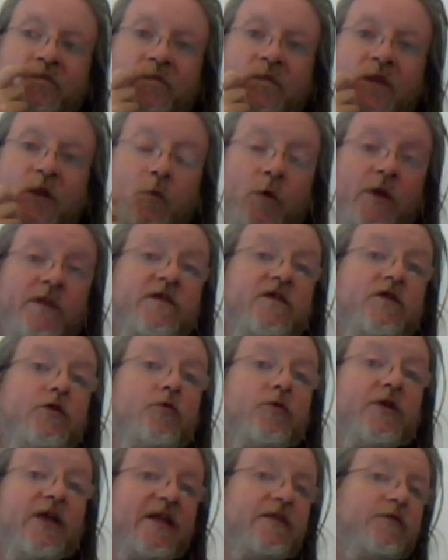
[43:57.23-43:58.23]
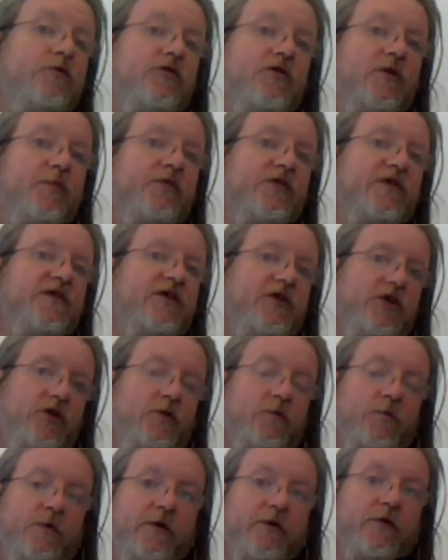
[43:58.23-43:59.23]
once you get to the
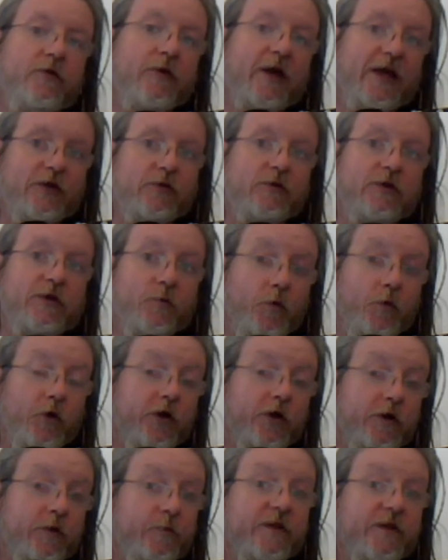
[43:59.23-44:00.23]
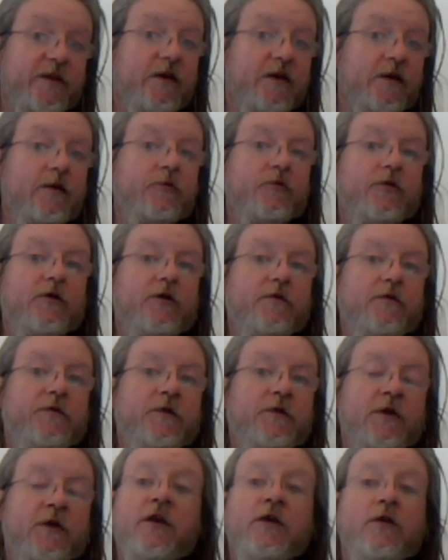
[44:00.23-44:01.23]
position where you actually work with the
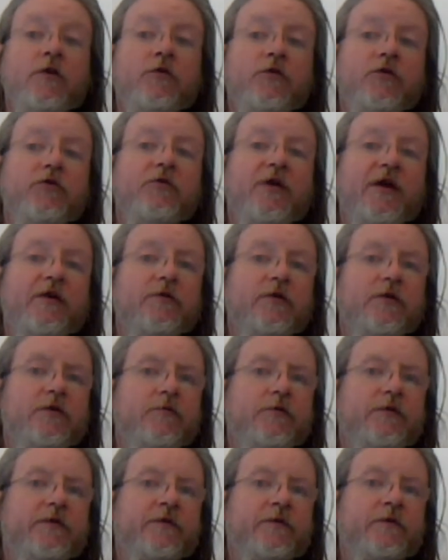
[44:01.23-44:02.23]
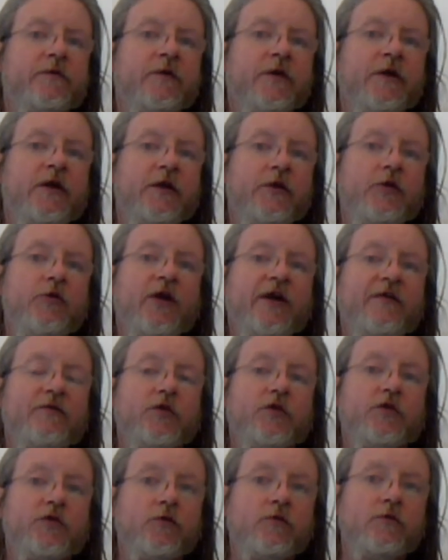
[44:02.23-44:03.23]
aircraft, you know how to do it. You have
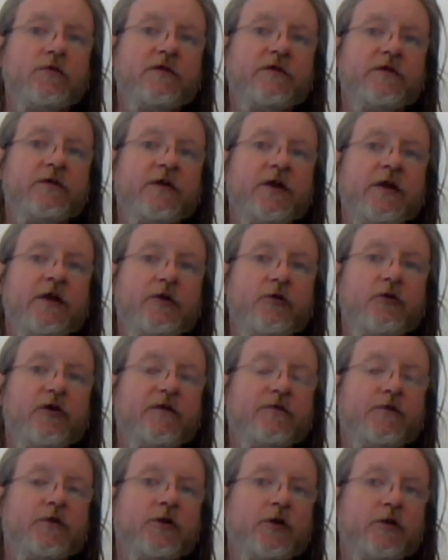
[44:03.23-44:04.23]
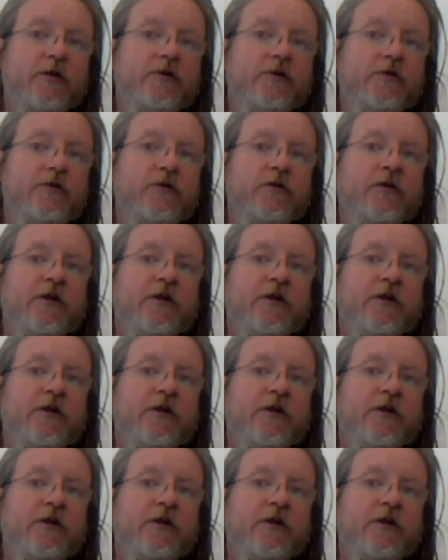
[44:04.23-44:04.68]
the tools, you have the knowledge,